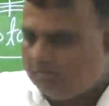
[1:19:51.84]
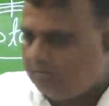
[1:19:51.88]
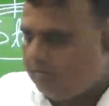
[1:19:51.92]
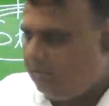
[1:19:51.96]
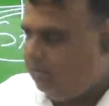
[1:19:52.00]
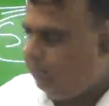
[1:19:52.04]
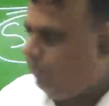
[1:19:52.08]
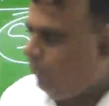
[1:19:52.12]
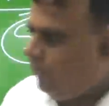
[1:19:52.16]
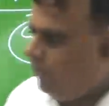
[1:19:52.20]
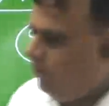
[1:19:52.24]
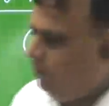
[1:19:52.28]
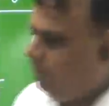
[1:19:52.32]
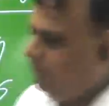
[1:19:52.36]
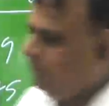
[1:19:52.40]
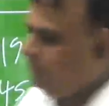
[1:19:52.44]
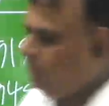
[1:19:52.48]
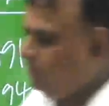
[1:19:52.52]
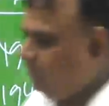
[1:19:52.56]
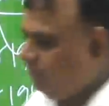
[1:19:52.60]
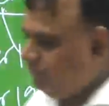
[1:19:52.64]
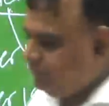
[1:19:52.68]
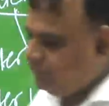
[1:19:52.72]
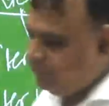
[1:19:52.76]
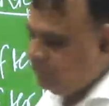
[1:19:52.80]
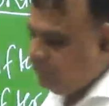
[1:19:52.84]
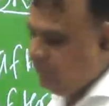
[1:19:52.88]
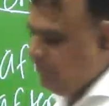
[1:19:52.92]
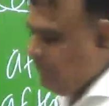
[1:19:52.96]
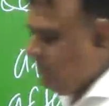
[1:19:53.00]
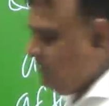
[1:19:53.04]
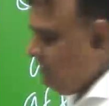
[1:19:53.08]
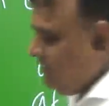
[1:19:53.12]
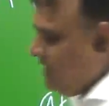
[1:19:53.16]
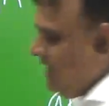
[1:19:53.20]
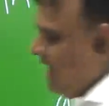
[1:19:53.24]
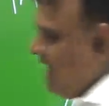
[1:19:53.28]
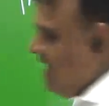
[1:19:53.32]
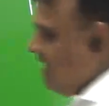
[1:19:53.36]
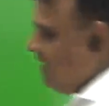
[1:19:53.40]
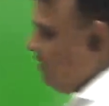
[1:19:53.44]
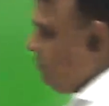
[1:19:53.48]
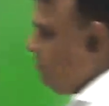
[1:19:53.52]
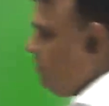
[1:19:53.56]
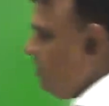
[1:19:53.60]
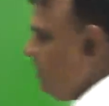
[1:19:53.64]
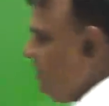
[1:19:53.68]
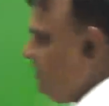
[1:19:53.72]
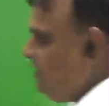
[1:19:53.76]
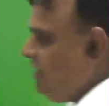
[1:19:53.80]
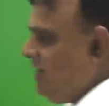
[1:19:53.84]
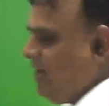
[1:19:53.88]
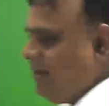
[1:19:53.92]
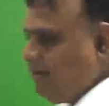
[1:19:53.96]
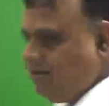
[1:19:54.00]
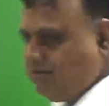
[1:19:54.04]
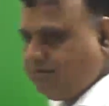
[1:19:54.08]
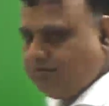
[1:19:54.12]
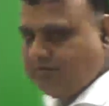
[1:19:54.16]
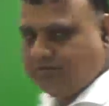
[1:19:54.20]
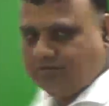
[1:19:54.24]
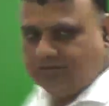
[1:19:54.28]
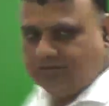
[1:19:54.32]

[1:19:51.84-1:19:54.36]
involvement of state, direct or indirect.